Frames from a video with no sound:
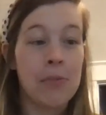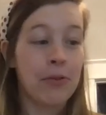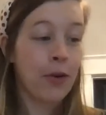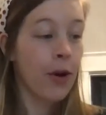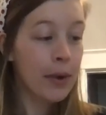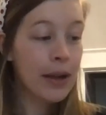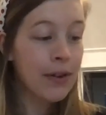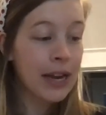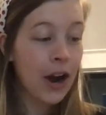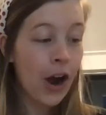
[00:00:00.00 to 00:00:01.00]
before we
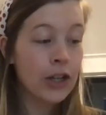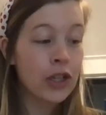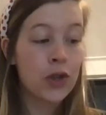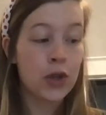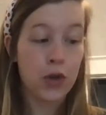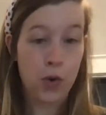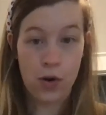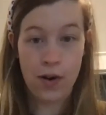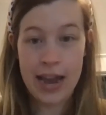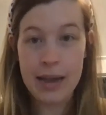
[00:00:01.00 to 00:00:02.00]
read our
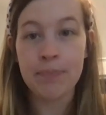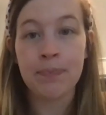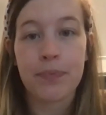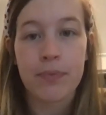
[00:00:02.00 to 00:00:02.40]
story,